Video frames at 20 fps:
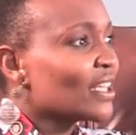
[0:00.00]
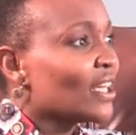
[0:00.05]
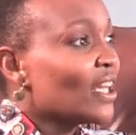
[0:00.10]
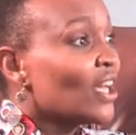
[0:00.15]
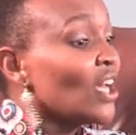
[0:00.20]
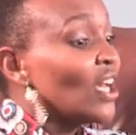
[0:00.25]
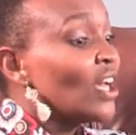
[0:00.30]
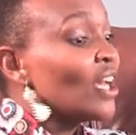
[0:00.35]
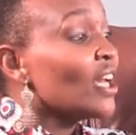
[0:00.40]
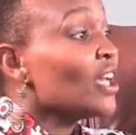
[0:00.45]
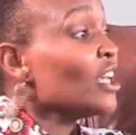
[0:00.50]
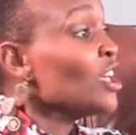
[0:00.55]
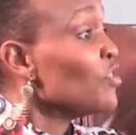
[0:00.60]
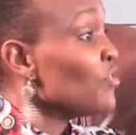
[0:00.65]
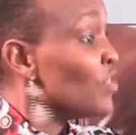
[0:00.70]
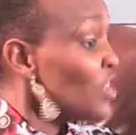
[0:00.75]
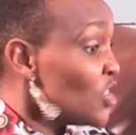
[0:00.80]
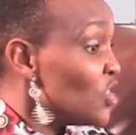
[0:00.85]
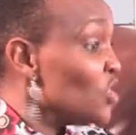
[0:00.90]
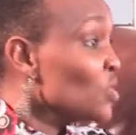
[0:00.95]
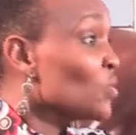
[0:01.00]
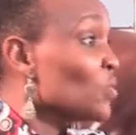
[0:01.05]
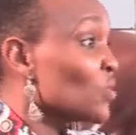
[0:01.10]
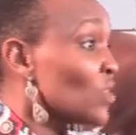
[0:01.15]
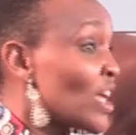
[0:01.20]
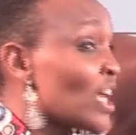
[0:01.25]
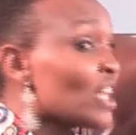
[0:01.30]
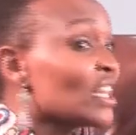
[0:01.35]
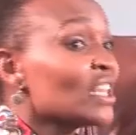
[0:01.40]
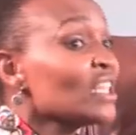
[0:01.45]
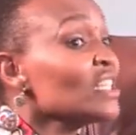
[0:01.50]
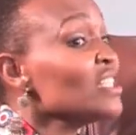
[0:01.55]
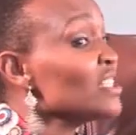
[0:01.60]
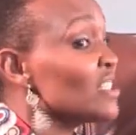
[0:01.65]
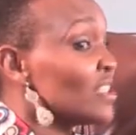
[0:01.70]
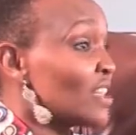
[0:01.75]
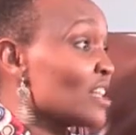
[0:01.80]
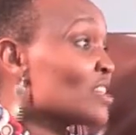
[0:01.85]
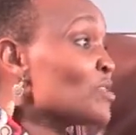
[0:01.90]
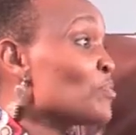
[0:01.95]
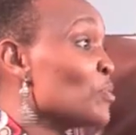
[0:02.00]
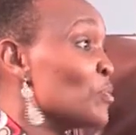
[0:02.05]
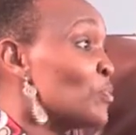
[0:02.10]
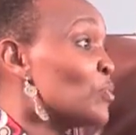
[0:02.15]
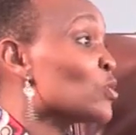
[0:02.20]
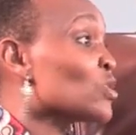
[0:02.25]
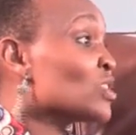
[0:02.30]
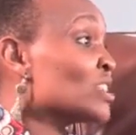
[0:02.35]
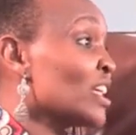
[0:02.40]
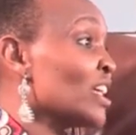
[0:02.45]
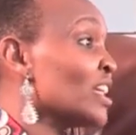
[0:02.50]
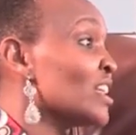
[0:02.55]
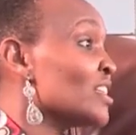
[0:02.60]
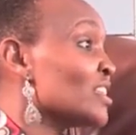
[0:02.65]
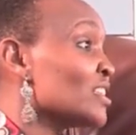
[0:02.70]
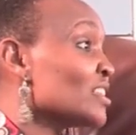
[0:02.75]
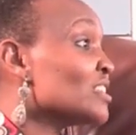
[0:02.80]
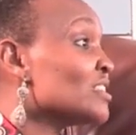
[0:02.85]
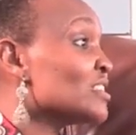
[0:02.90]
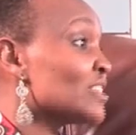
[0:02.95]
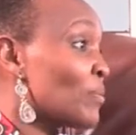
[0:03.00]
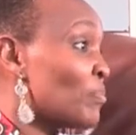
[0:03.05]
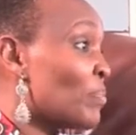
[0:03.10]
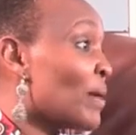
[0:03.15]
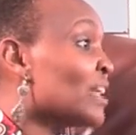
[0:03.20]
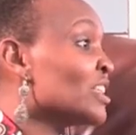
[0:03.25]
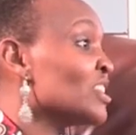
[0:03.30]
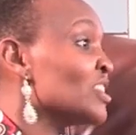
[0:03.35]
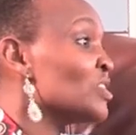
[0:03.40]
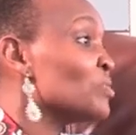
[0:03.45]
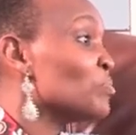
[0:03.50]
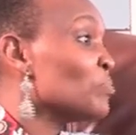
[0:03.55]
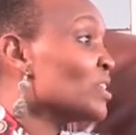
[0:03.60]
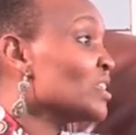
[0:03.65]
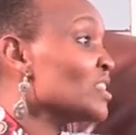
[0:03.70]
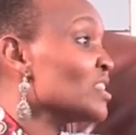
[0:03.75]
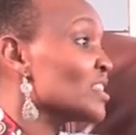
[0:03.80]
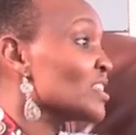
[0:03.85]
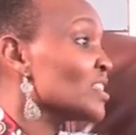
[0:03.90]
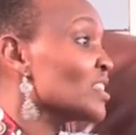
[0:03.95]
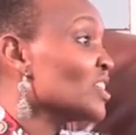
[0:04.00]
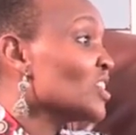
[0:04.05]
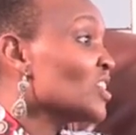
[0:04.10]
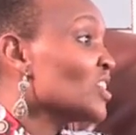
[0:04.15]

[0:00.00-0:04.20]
things. Even you, there are things that people said it's a punishment.